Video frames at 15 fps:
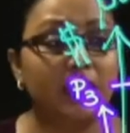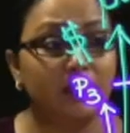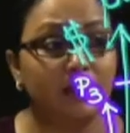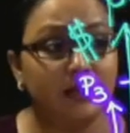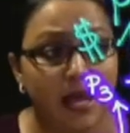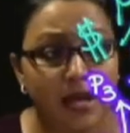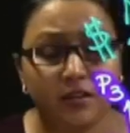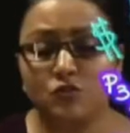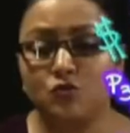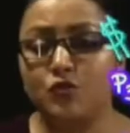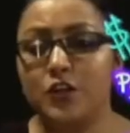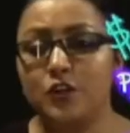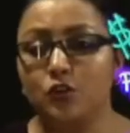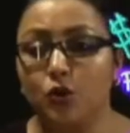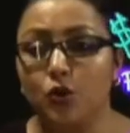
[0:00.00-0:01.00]
in the next
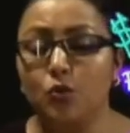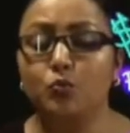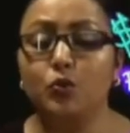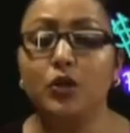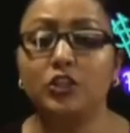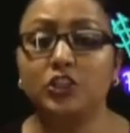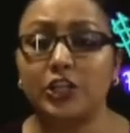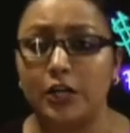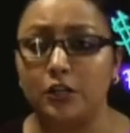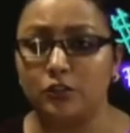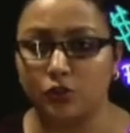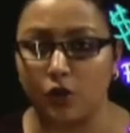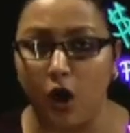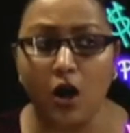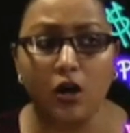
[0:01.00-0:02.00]
video we shall
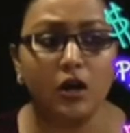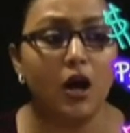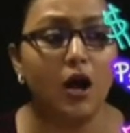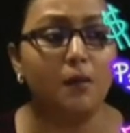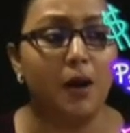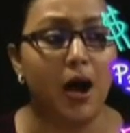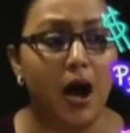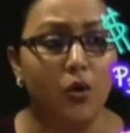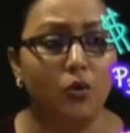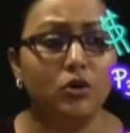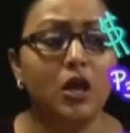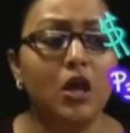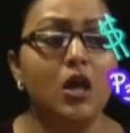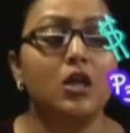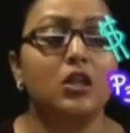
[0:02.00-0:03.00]
talk about